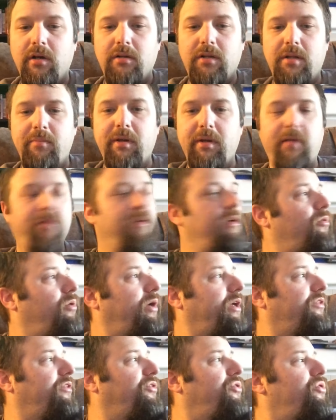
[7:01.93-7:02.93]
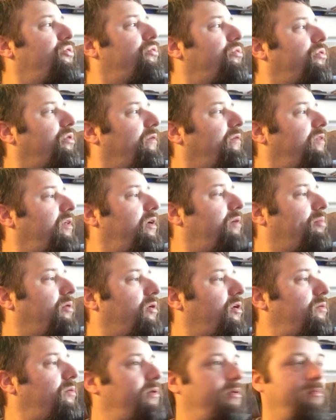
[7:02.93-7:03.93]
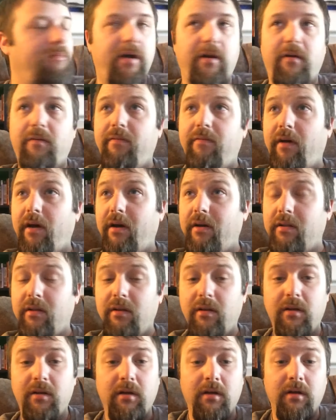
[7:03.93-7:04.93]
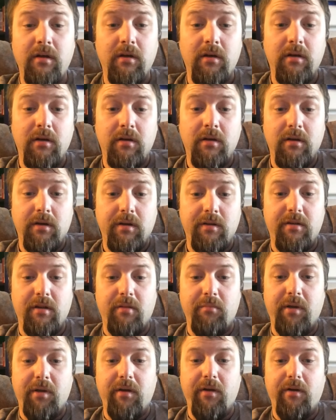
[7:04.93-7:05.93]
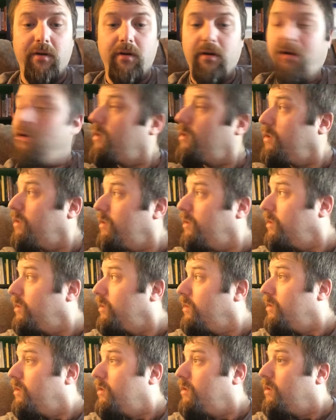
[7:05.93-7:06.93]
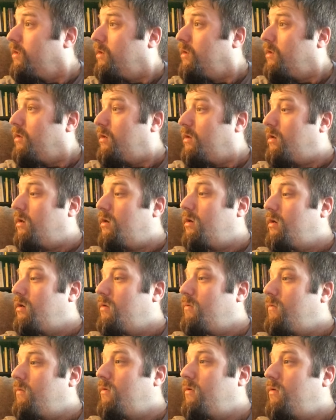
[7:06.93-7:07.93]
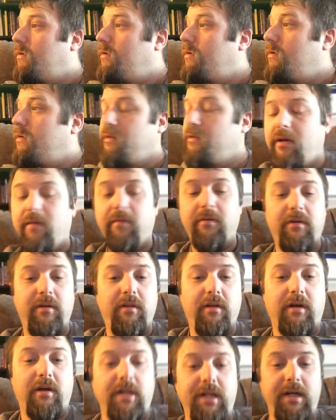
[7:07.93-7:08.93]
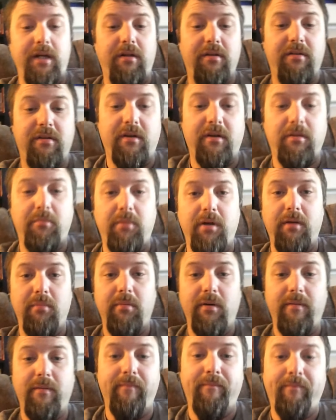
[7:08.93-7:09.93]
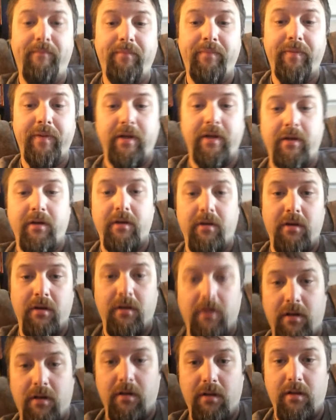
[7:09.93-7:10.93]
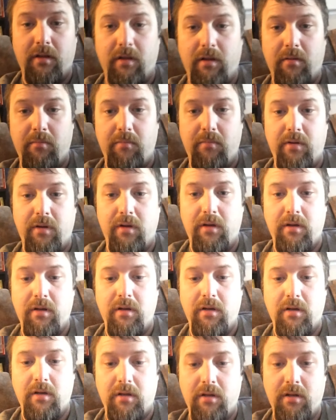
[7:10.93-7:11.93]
Let me give you a quick tour of the apartment, matter of fact, because I'm here. It's not really the cleanest it could be, but let me